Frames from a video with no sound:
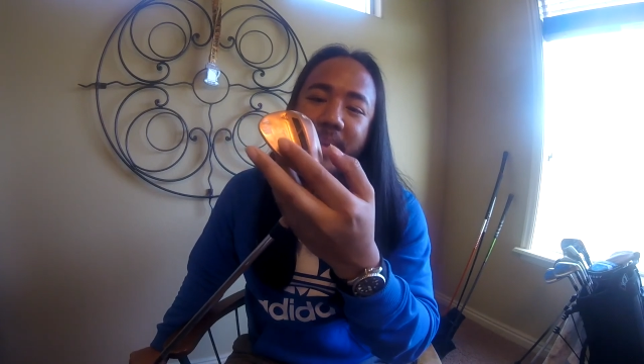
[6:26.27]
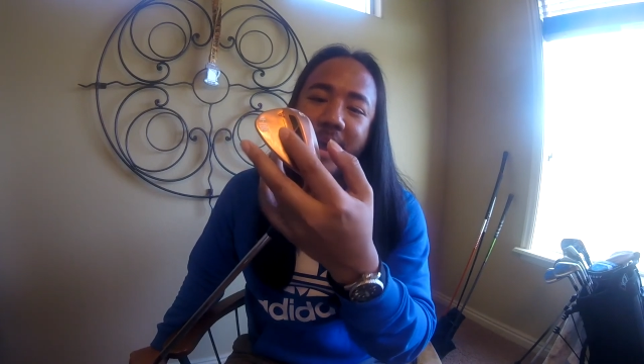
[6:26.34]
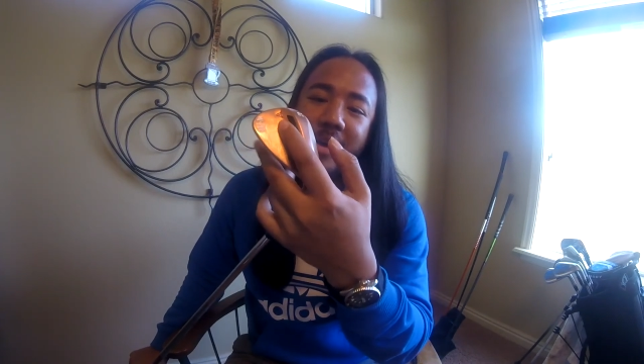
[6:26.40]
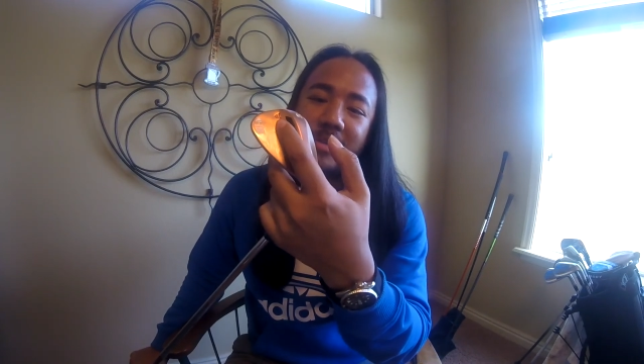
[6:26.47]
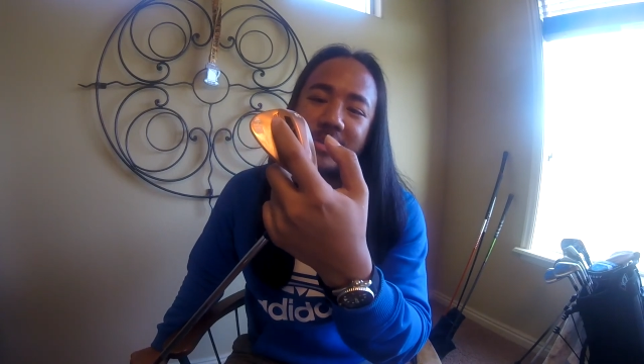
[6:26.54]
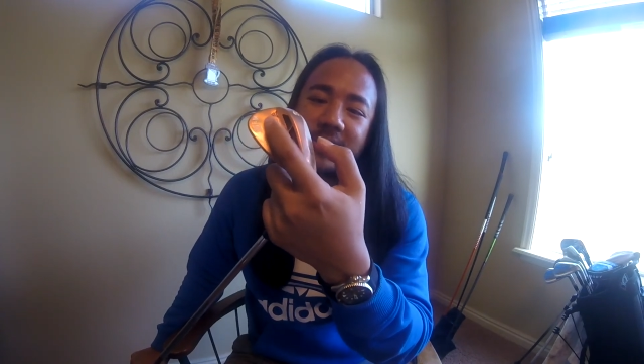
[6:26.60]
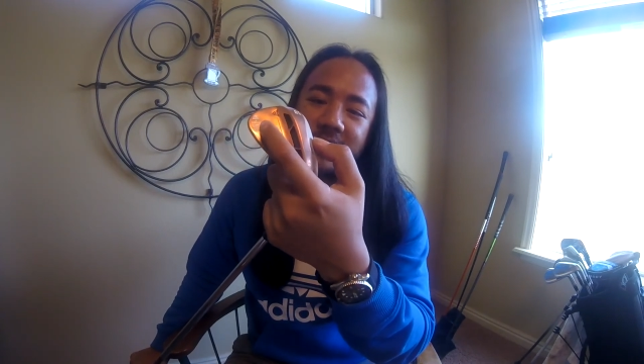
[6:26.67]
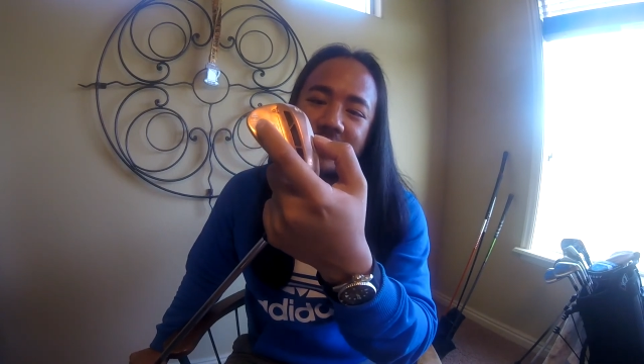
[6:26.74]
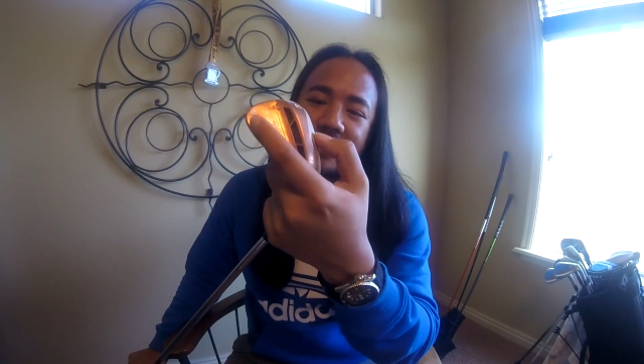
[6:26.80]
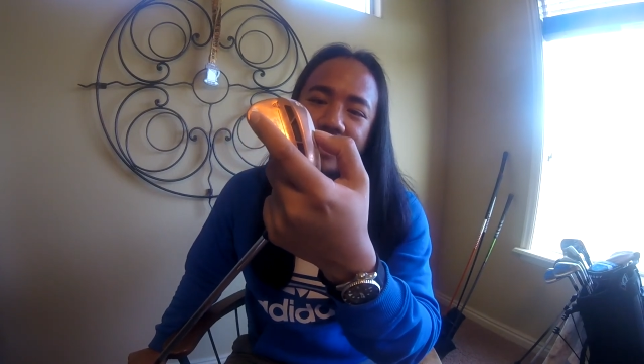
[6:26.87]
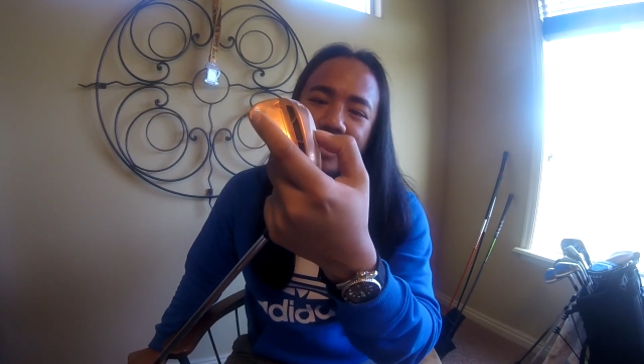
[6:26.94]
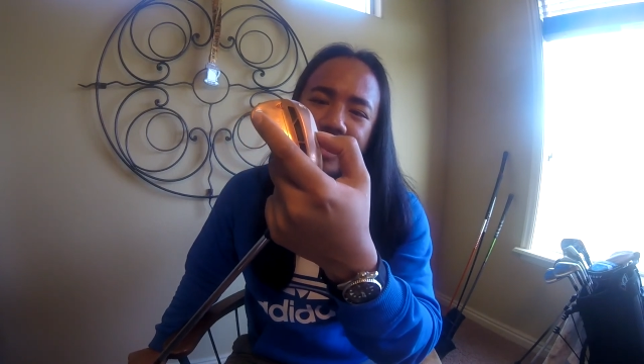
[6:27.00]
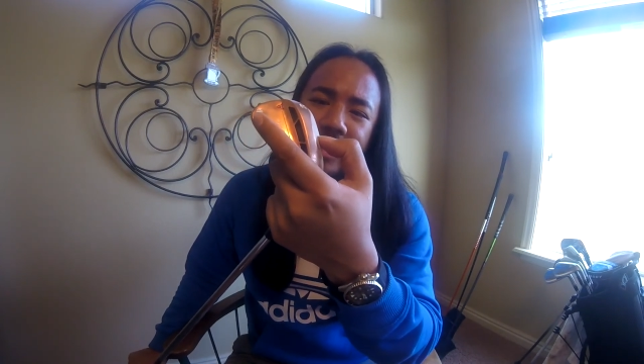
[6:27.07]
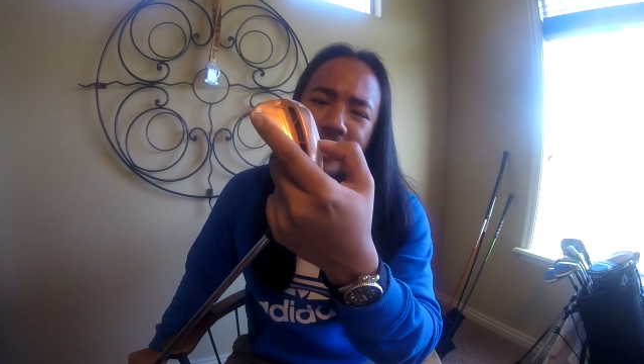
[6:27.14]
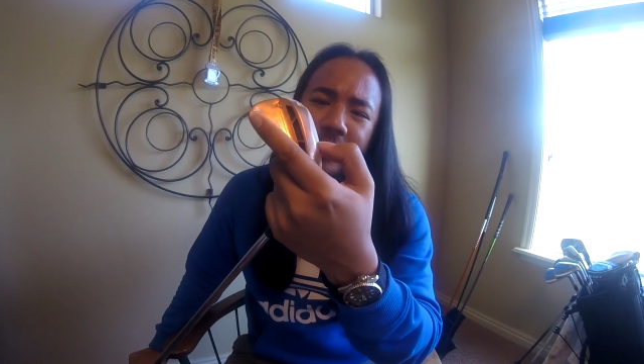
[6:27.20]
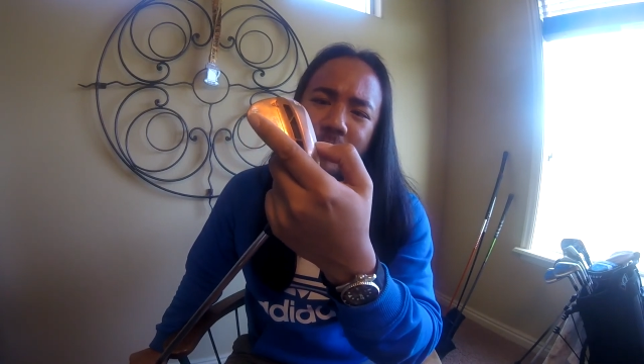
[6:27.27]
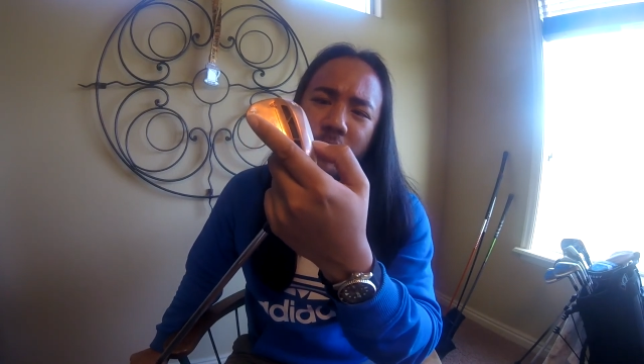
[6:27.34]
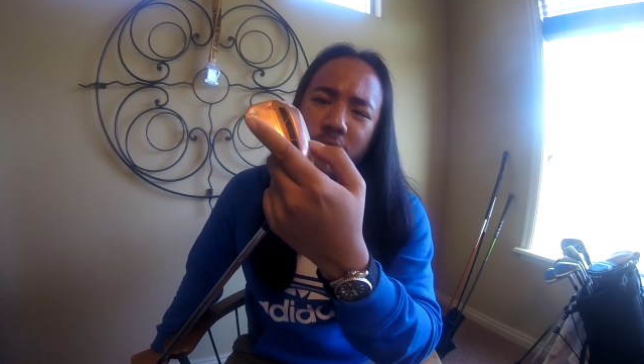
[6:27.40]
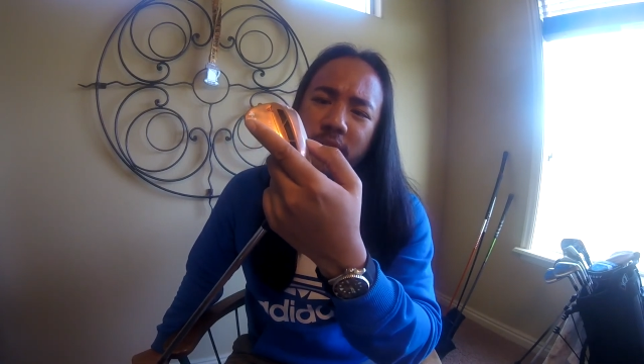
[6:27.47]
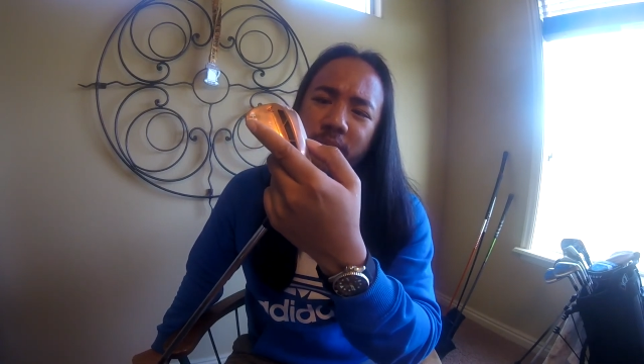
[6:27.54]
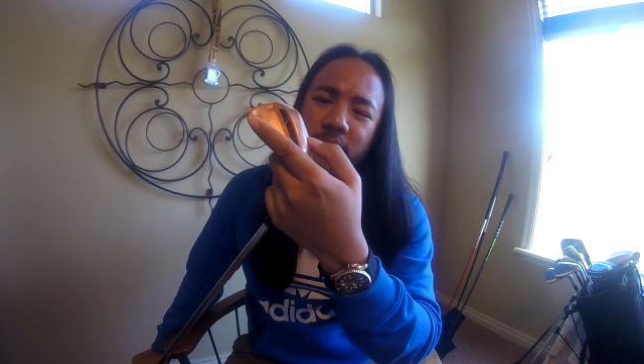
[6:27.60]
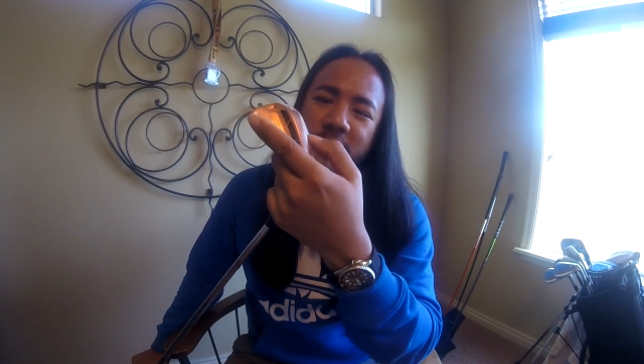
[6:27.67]
bounce on here
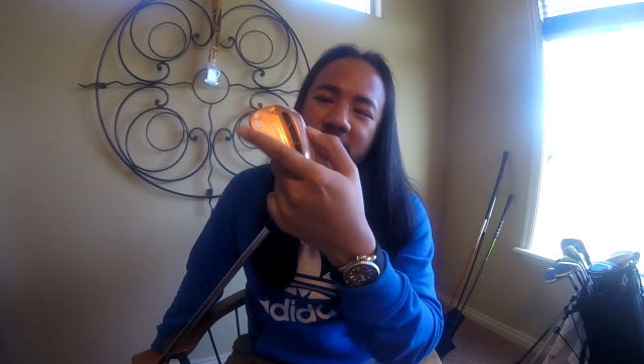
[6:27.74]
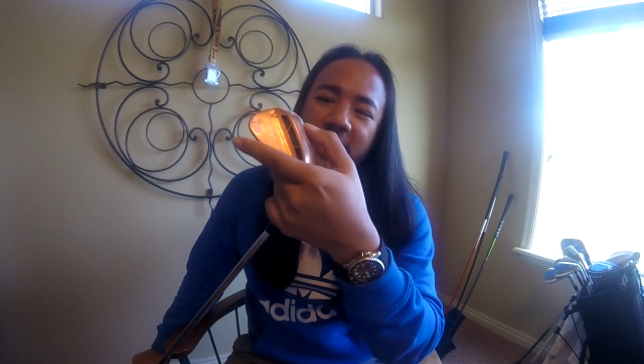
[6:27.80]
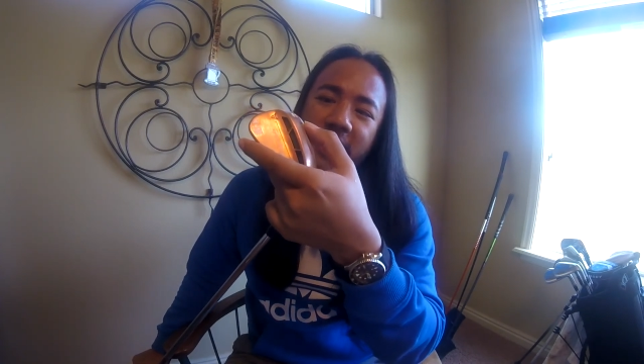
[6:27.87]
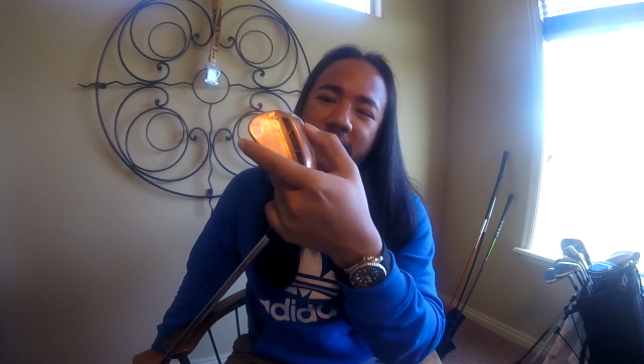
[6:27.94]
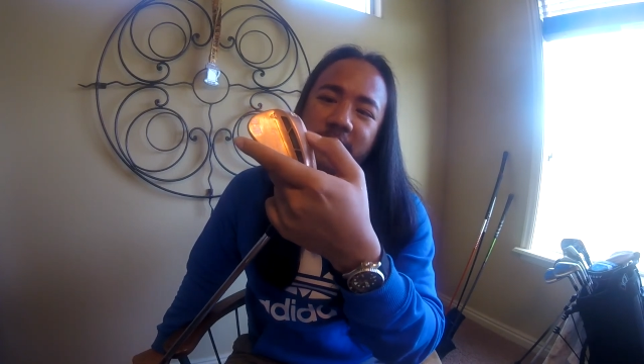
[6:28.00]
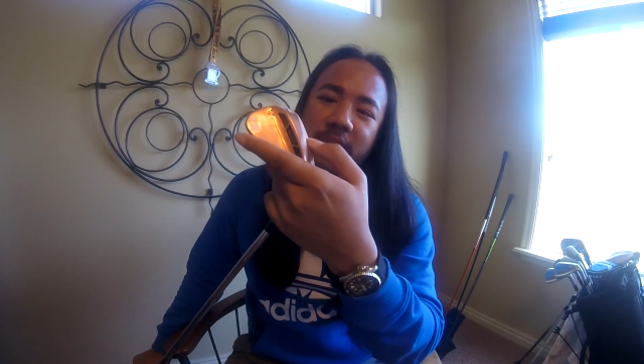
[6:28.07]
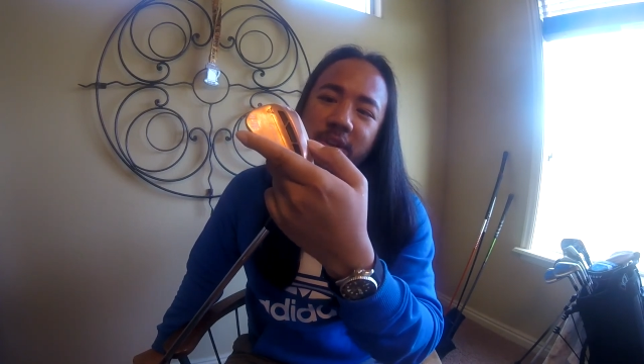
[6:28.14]
multiple times.